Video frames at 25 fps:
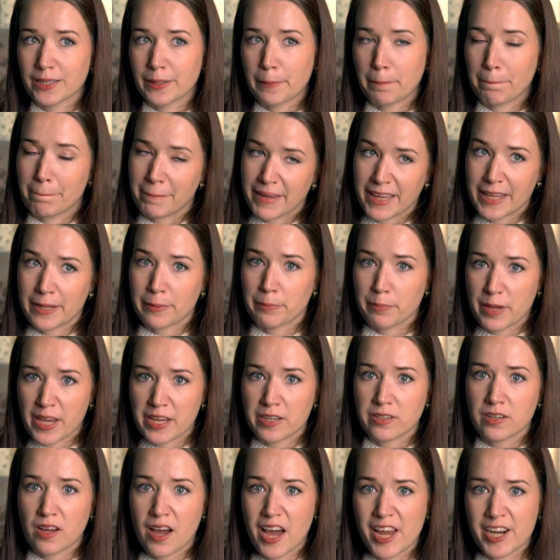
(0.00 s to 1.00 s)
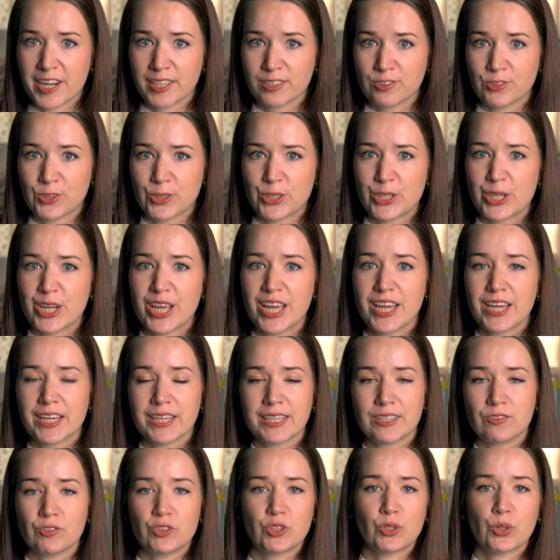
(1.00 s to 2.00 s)
male character
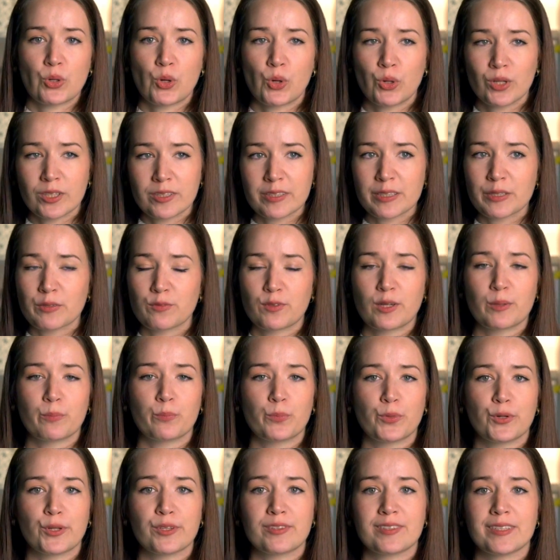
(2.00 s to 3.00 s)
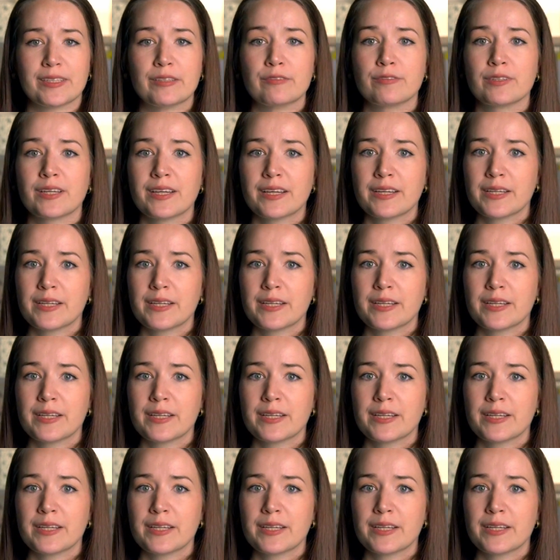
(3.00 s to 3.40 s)
into only one motive